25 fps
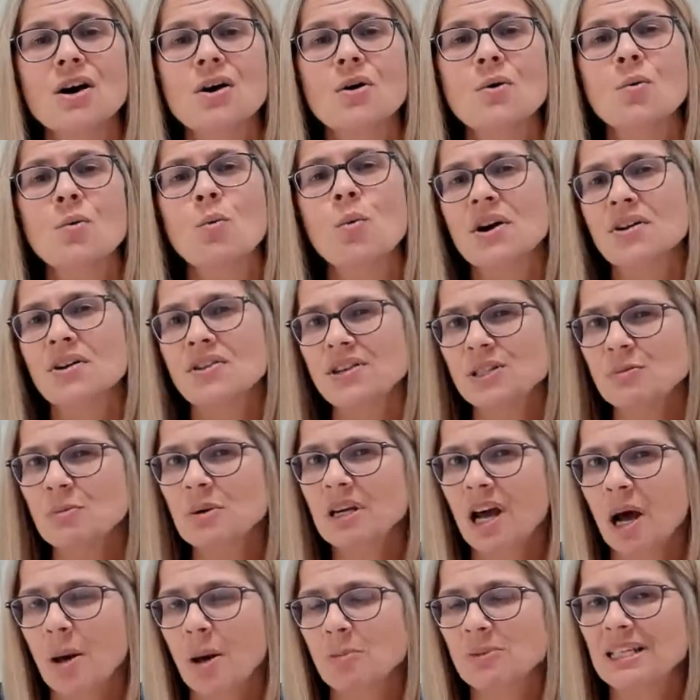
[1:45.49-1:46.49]
Where this
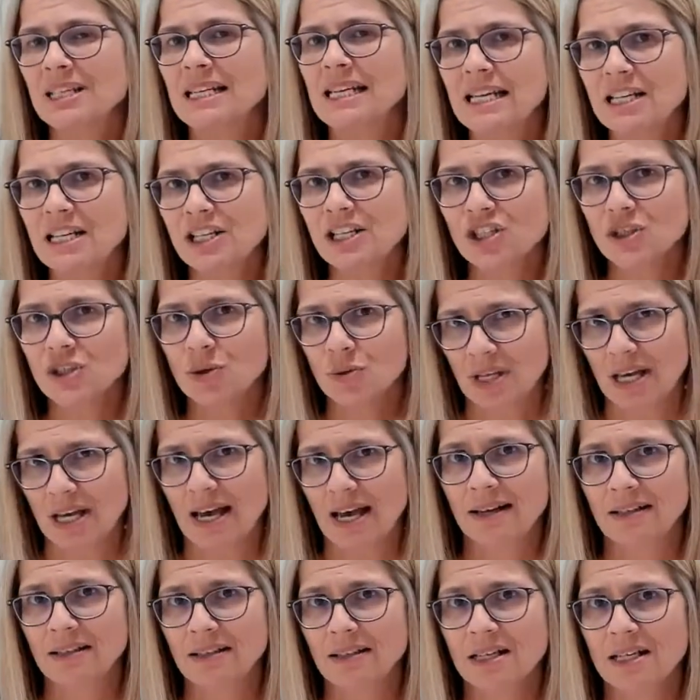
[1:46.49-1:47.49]
becomes an issue
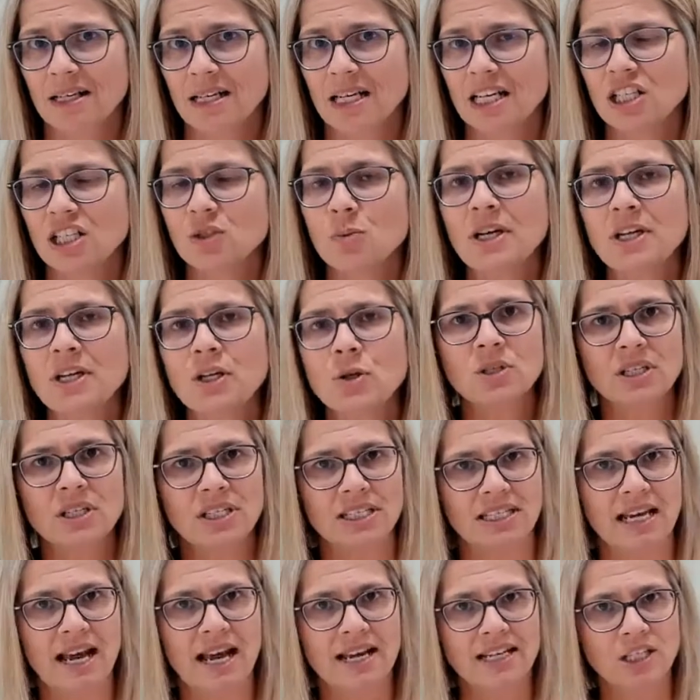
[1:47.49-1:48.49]
then is when you
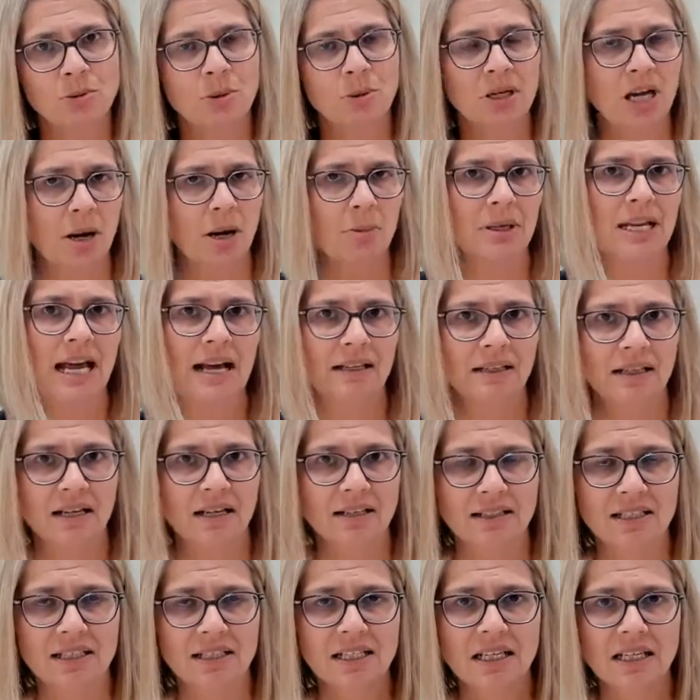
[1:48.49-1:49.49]
decide to become an
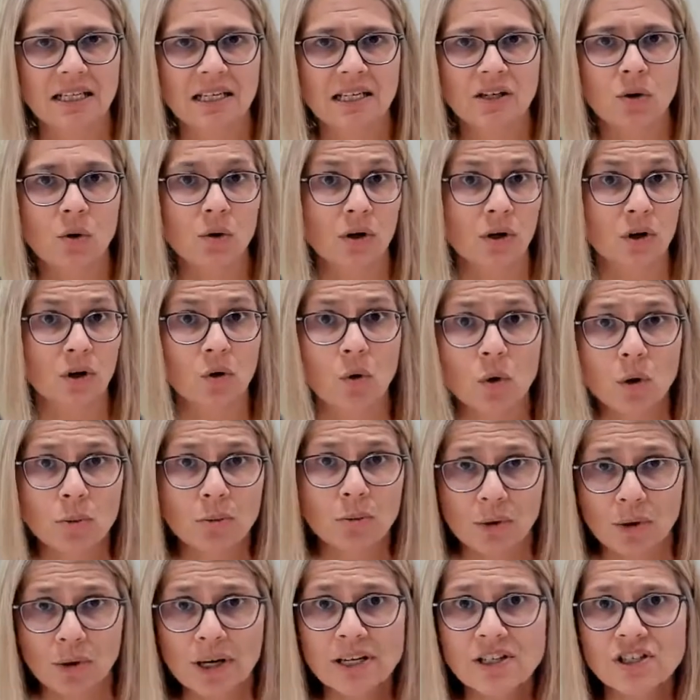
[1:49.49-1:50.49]
LLC or a
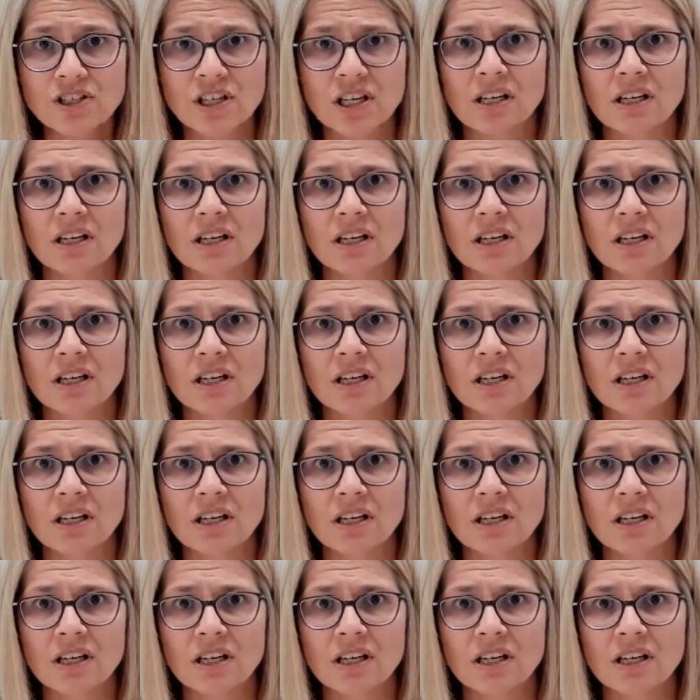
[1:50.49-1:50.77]
corporation.